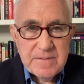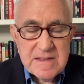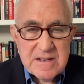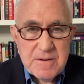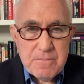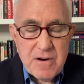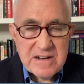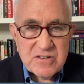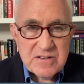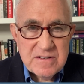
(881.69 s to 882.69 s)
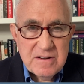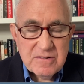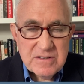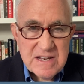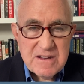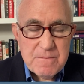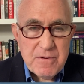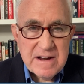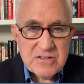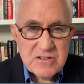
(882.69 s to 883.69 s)
the compression or
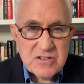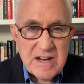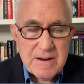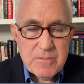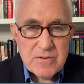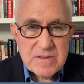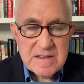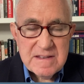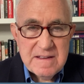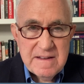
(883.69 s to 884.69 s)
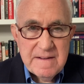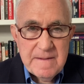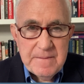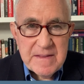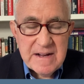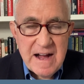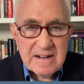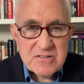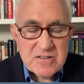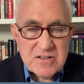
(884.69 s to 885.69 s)
decompression chamber, the
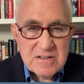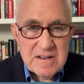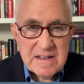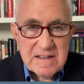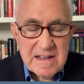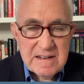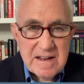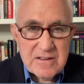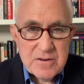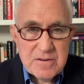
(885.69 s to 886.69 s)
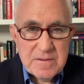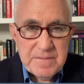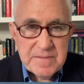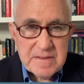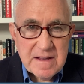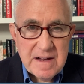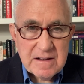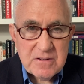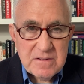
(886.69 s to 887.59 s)
oxygen and, and other, uh,